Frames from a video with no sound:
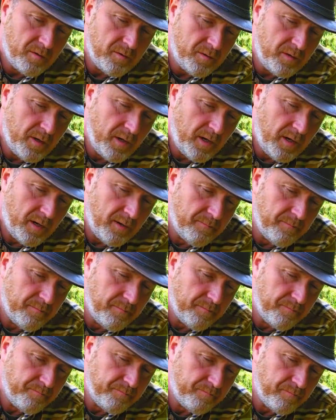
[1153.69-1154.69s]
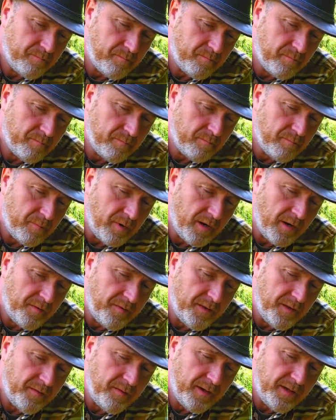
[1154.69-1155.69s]
Yeah, but I
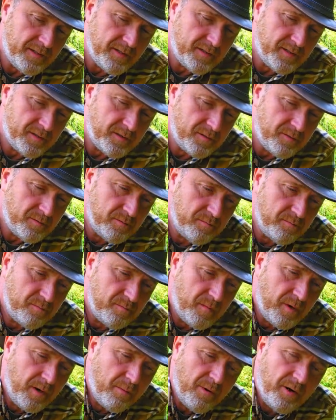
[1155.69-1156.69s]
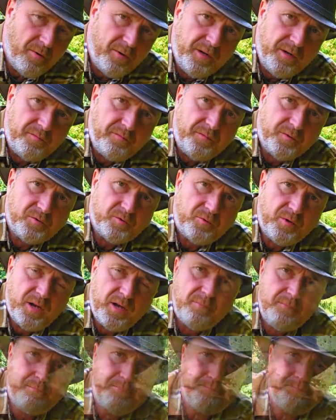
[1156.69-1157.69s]
think that's about it for
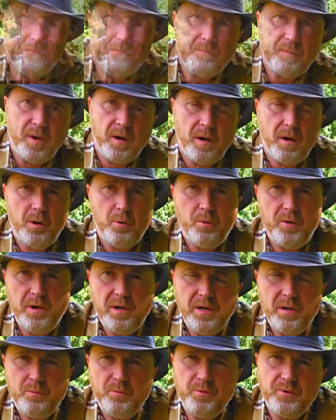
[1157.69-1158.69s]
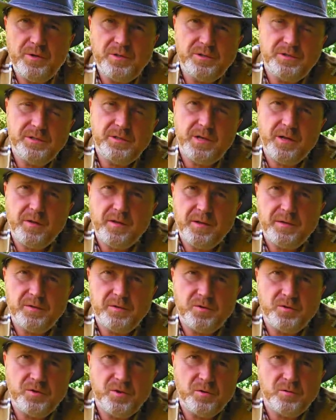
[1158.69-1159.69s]
today. I really appreciate that
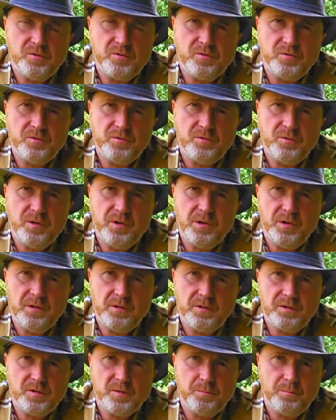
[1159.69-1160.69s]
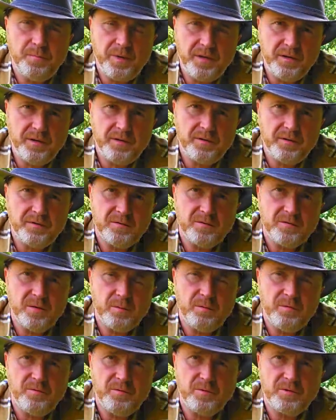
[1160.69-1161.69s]
you chose to spend
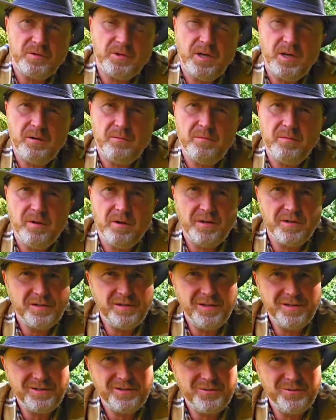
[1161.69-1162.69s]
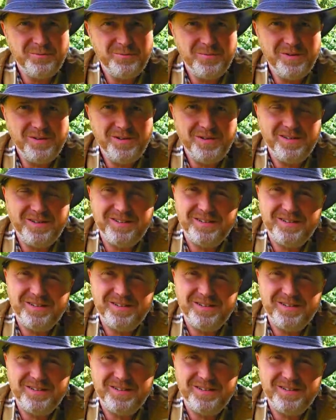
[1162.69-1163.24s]
some of your time listening to me.